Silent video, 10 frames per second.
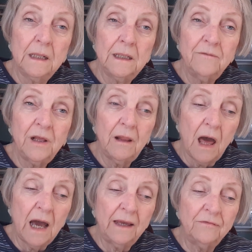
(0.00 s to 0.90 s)
Living
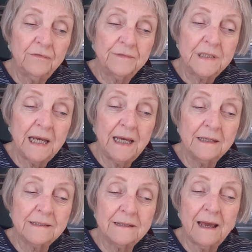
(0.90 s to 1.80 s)
life
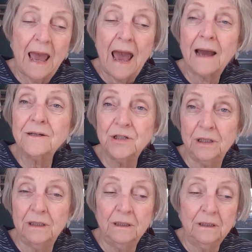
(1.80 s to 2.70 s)
takes
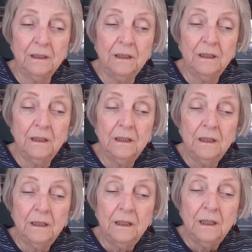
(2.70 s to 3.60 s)
action
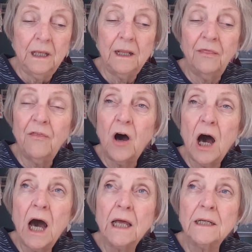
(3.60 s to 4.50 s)
in
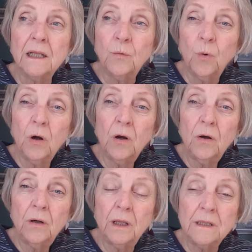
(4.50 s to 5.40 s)
thought and
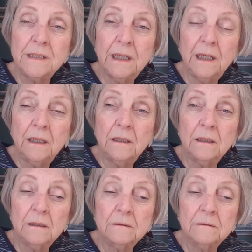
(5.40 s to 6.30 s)
word and deed.
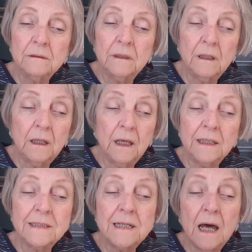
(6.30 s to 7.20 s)

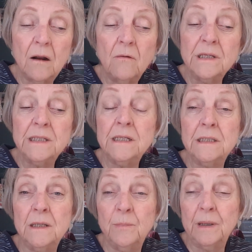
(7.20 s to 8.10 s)
It's not always
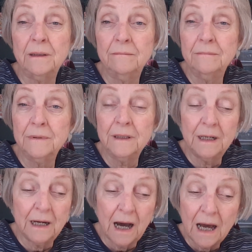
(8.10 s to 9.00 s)
easy, but
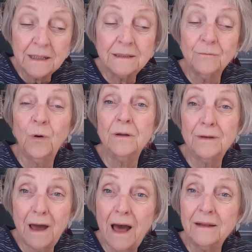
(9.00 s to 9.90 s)
God will
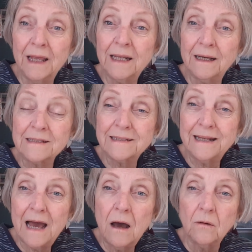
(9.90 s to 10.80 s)
not let us
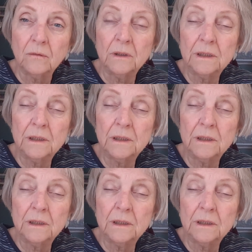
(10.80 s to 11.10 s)
down.